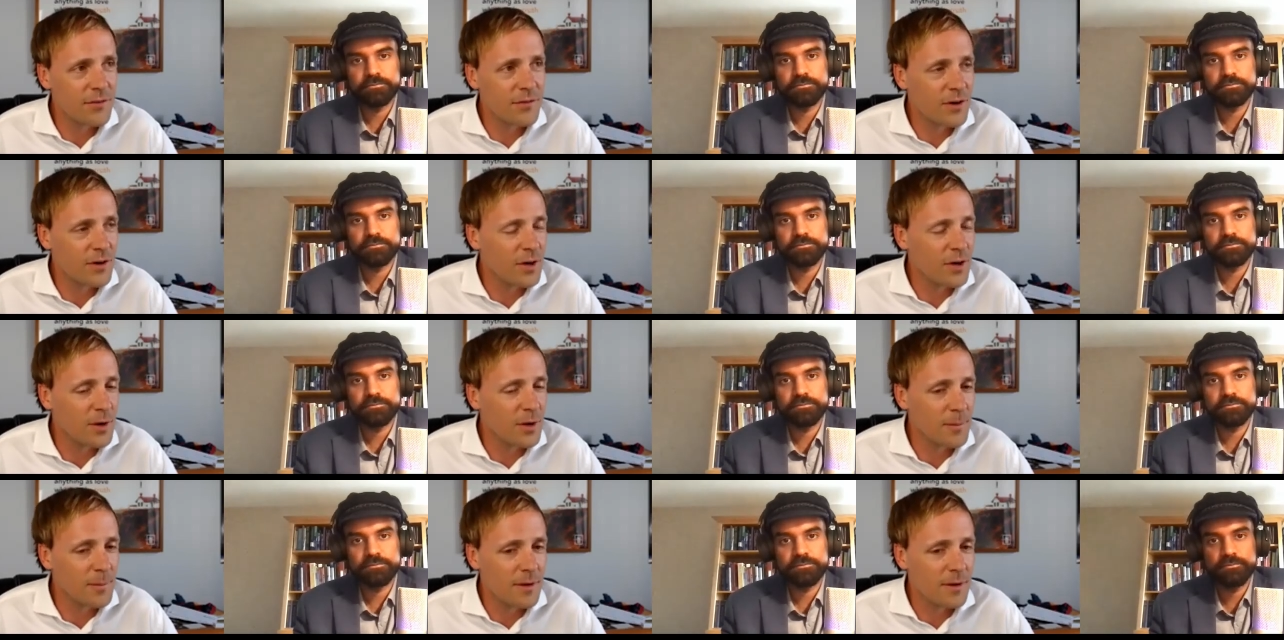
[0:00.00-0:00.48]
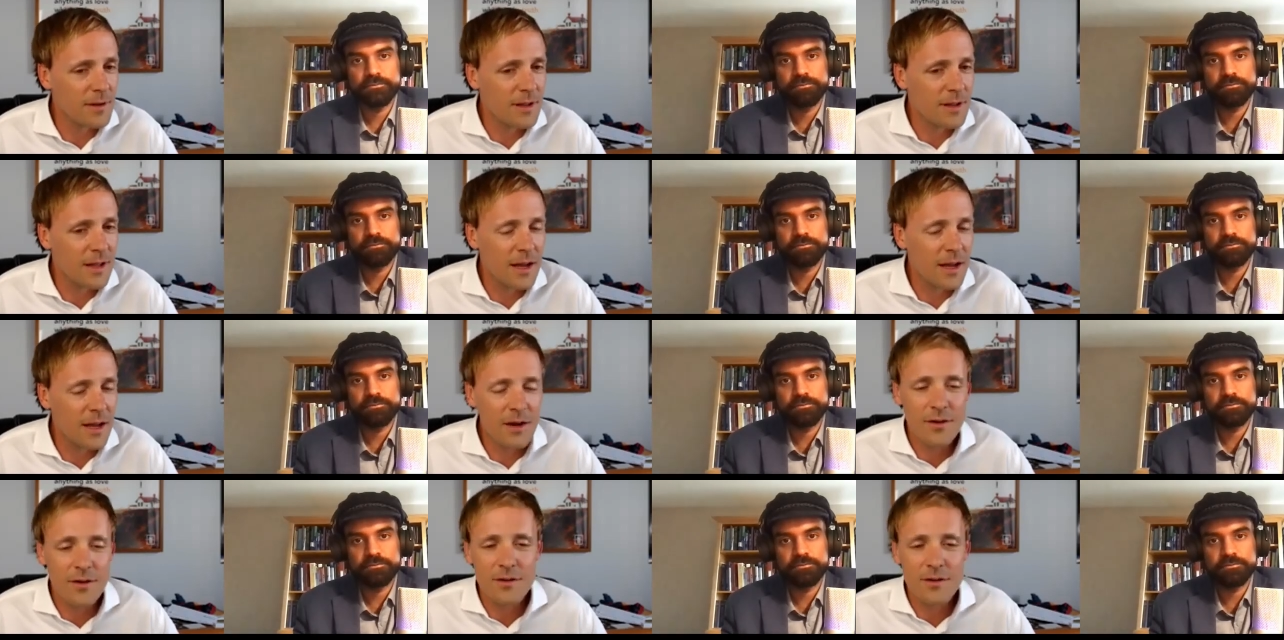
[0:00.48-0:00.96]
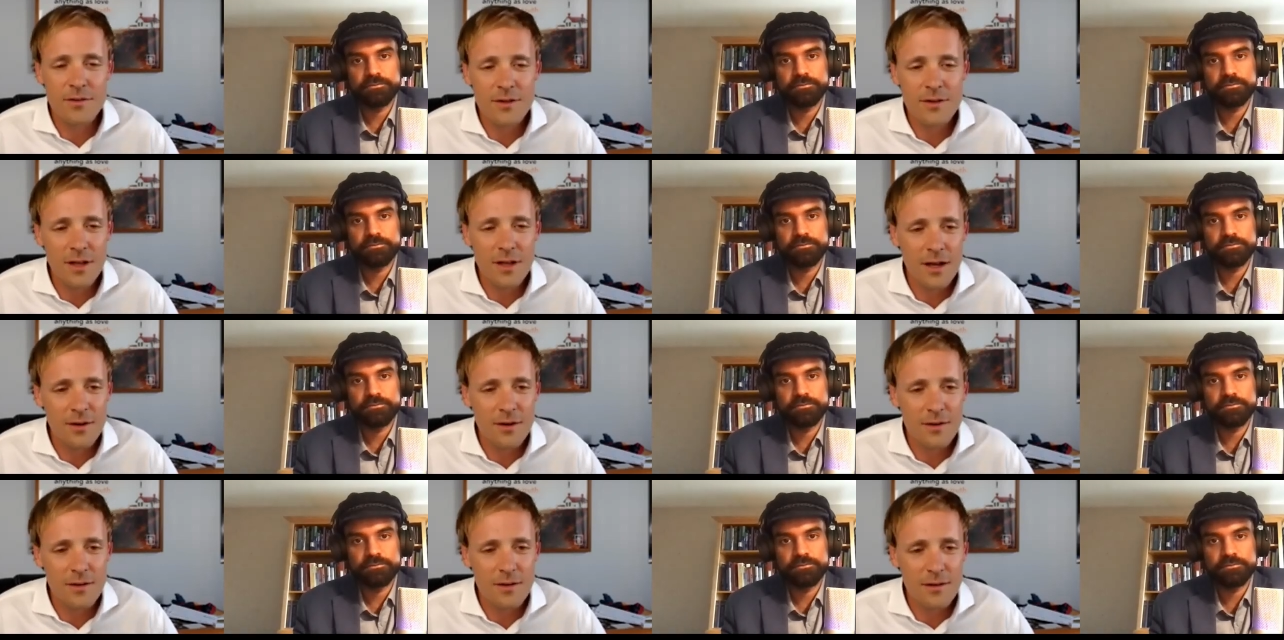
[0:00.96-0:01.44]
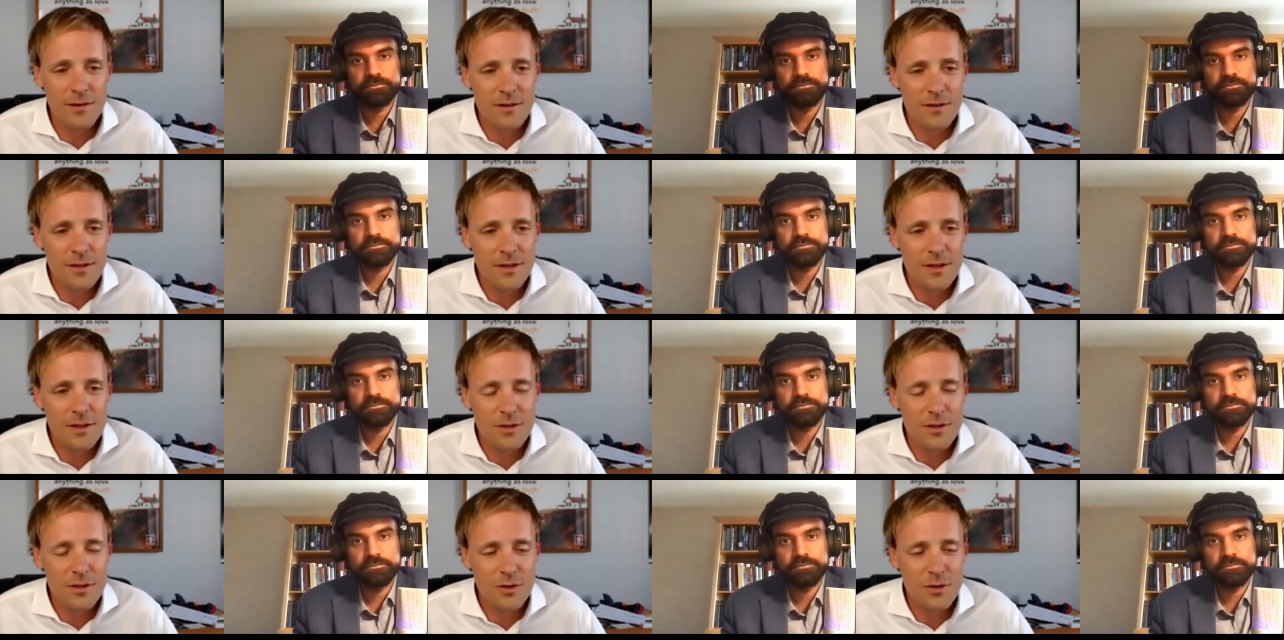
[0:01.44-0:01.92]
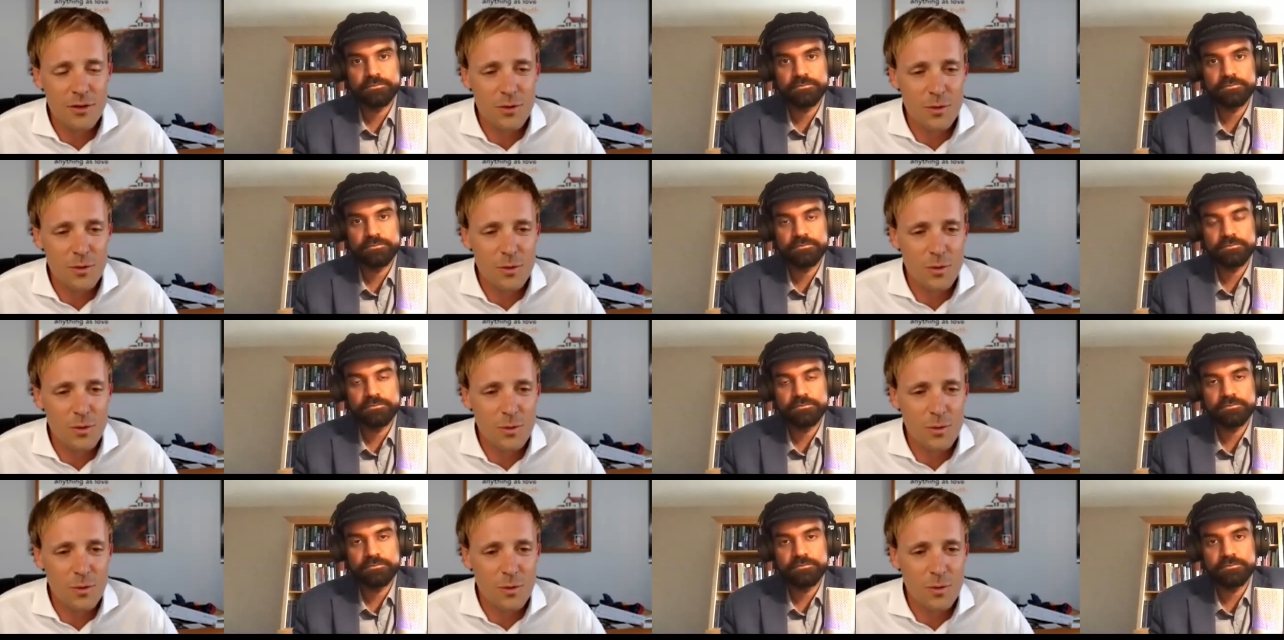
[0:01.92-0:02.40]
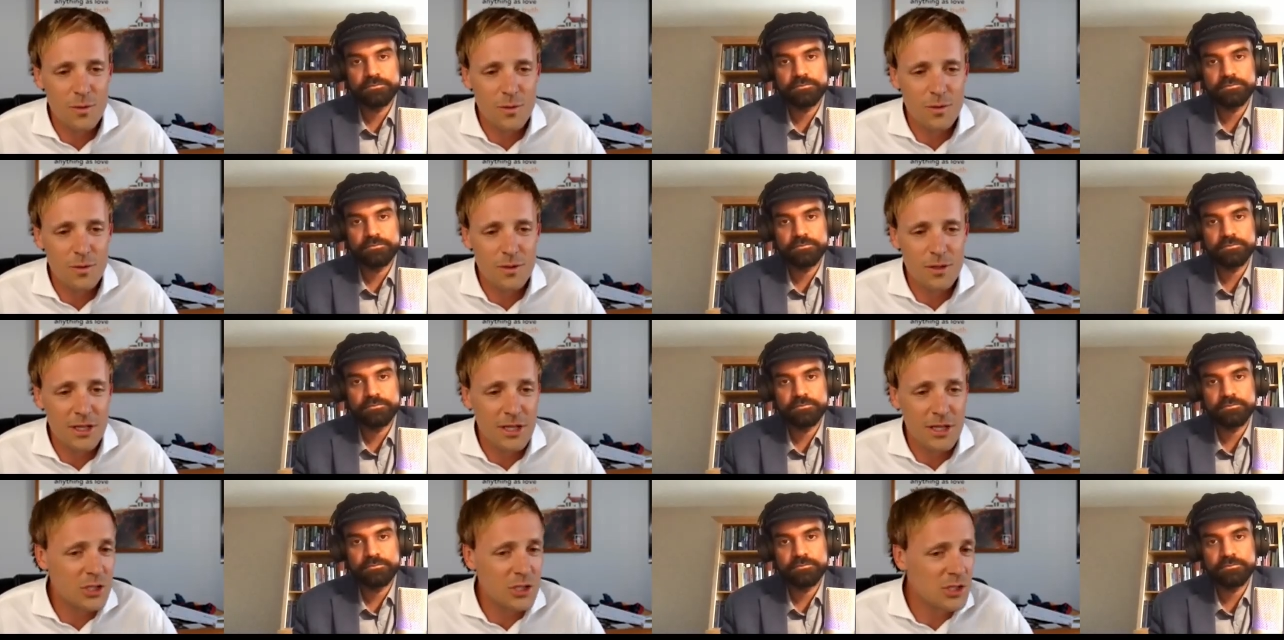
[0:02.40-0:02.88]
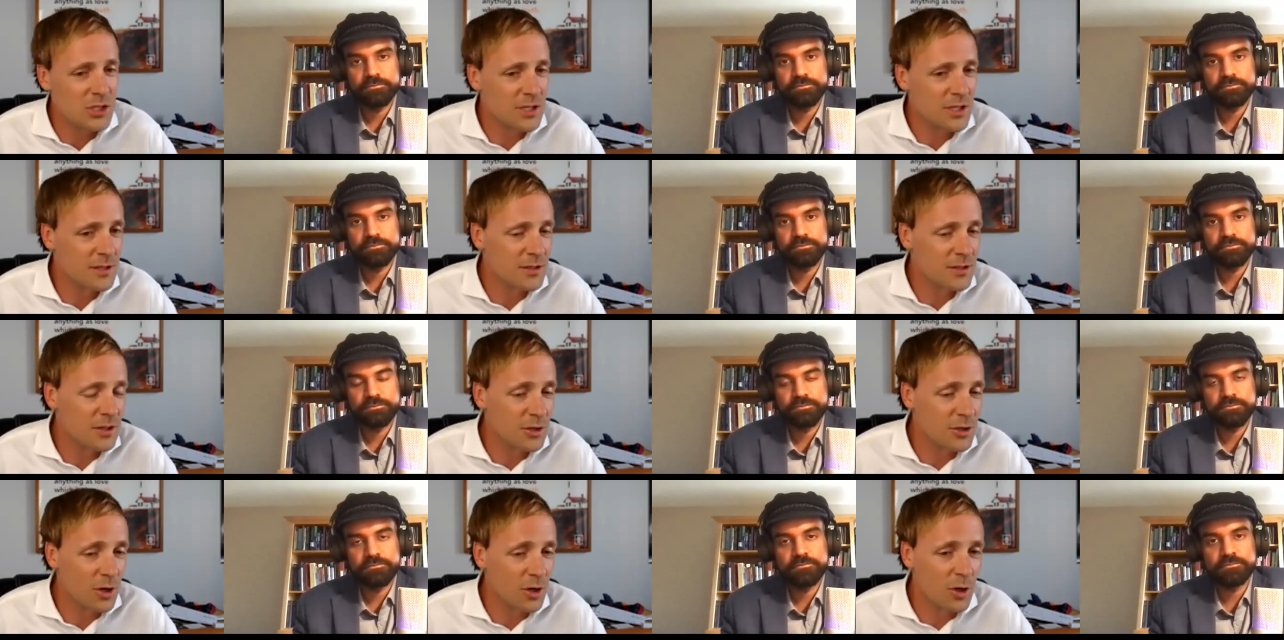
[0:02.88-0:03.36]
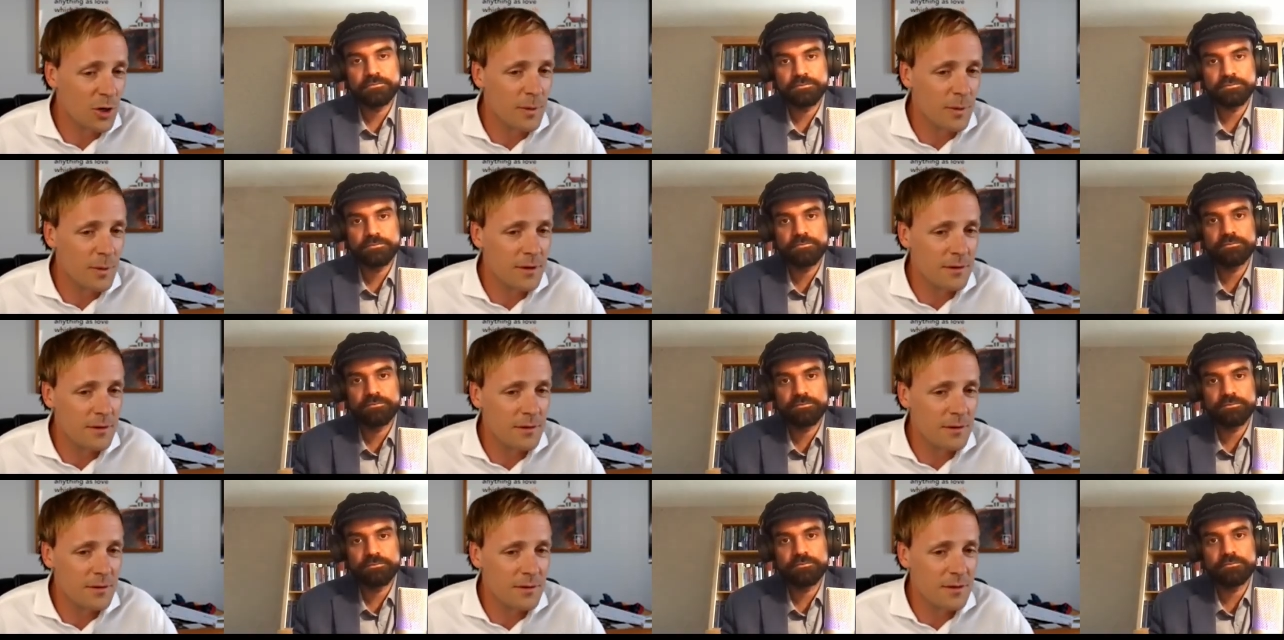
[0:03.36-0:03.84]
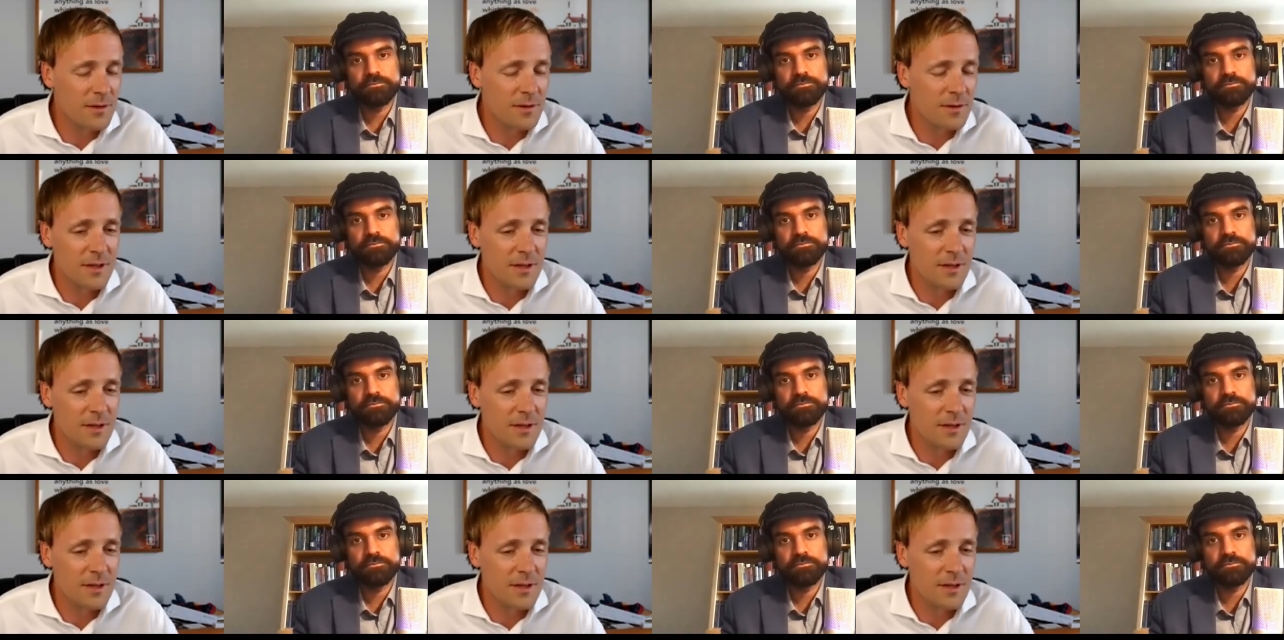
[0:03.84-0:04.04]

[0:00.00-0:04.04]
Speaker 1: from Aristotle to Nietzsche to Darwin to